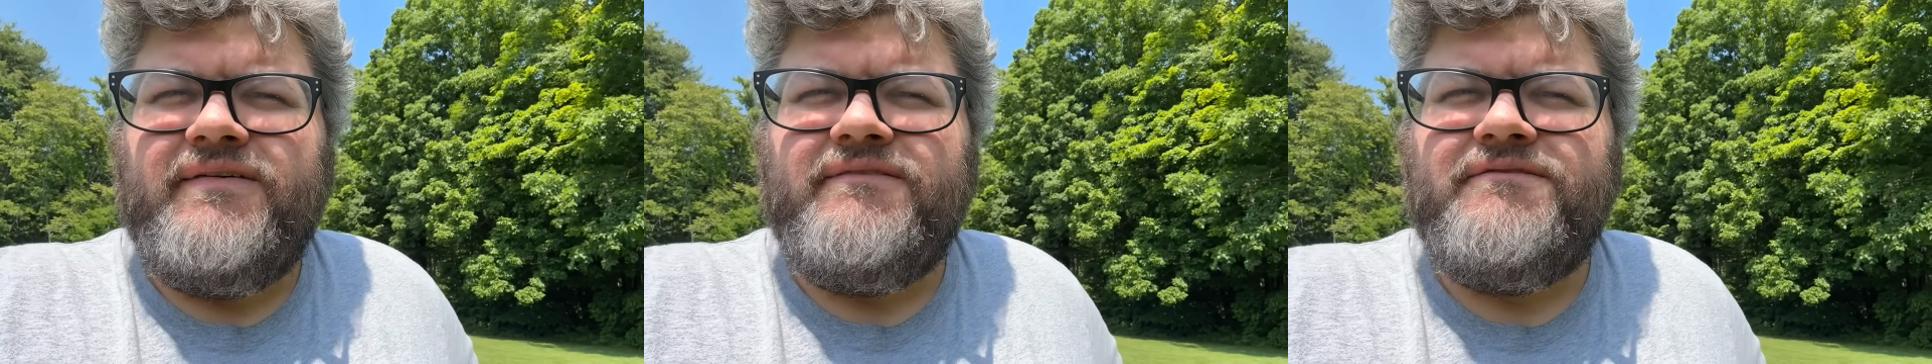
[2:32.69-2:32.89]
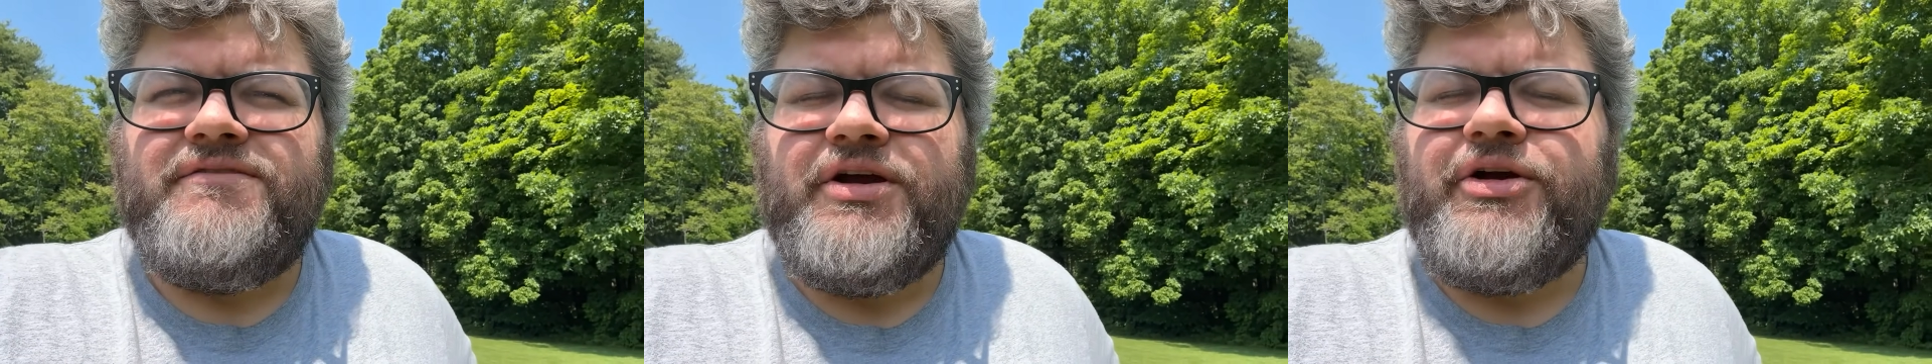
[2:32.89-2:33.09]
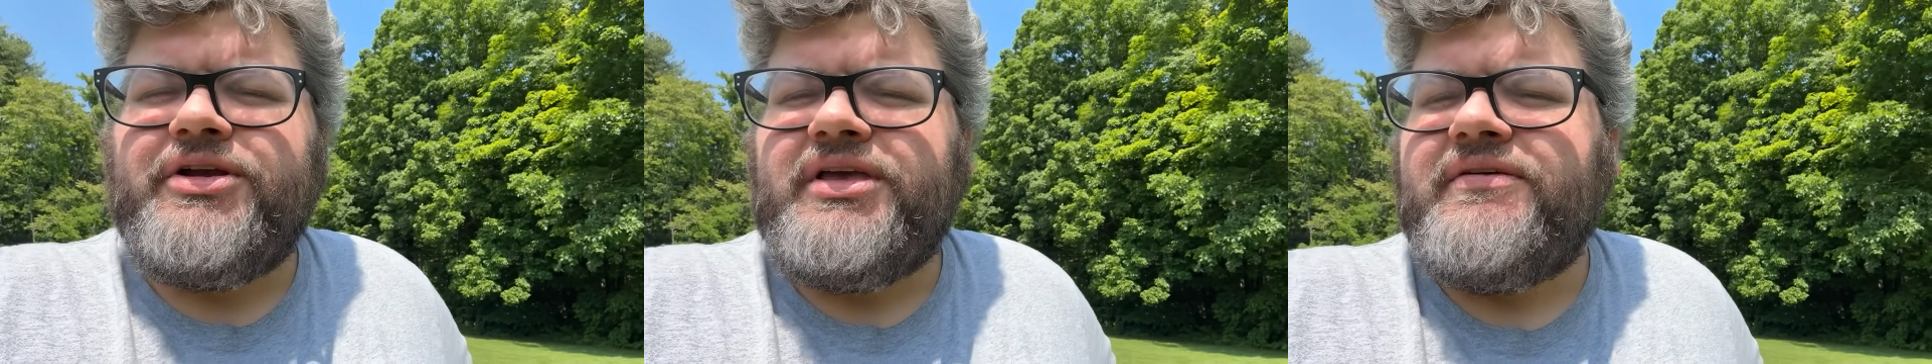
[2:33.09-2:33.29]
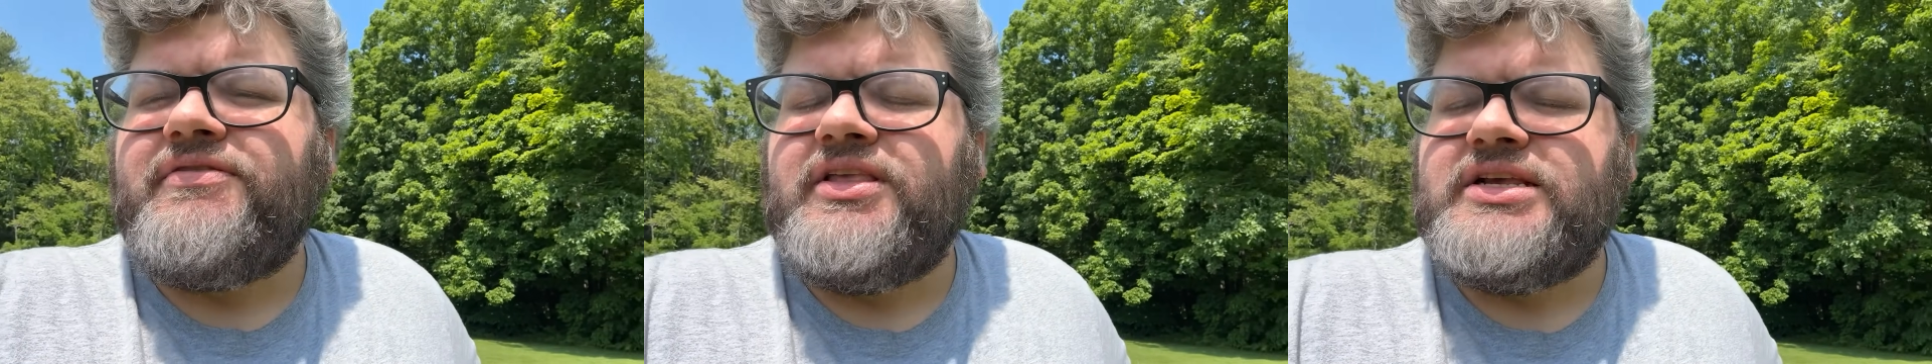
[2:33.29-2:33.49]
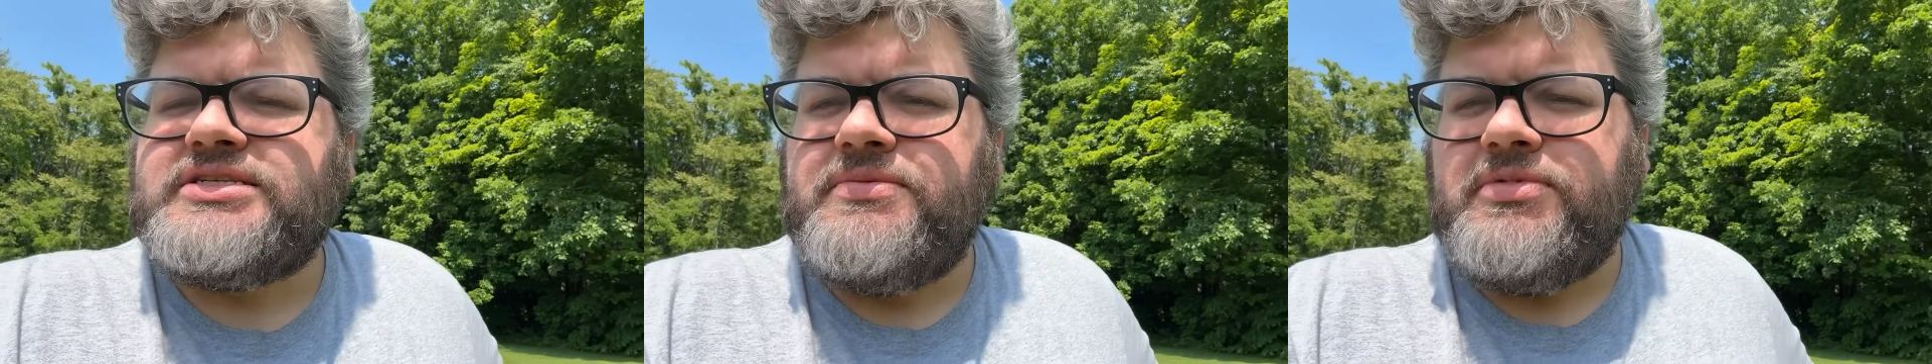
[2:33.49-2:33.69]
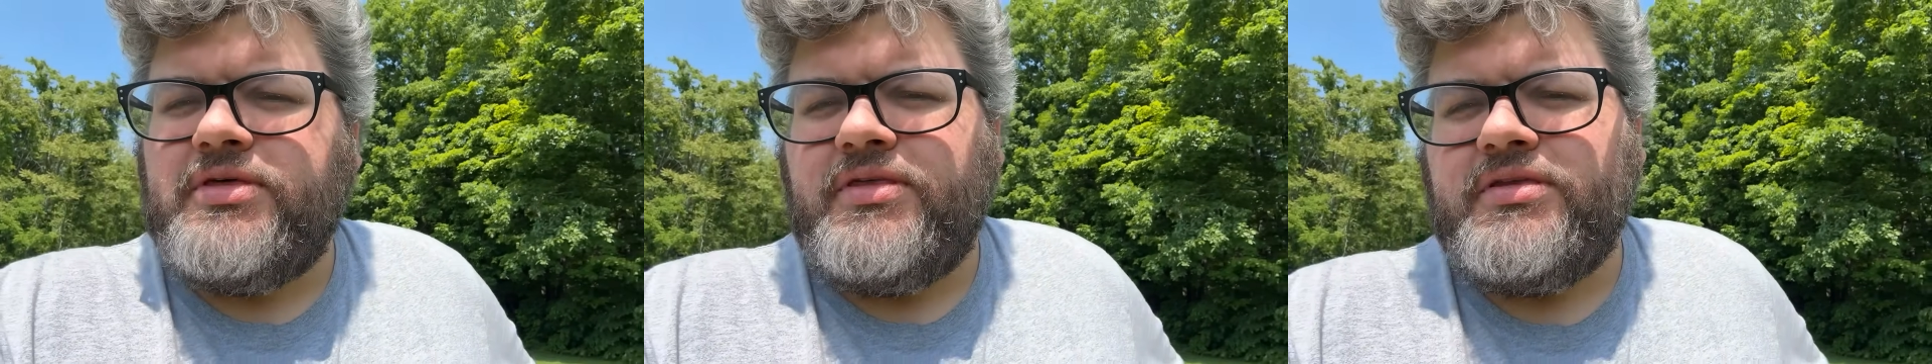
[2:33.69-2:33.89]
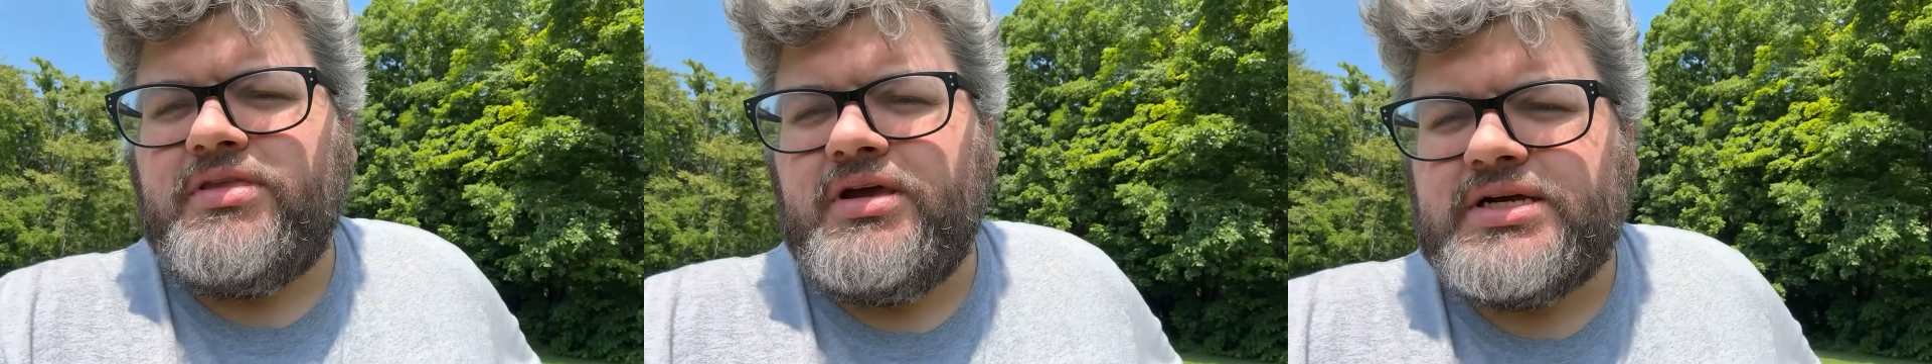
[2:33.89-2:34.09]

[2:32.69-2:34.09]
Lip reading: very definitely something that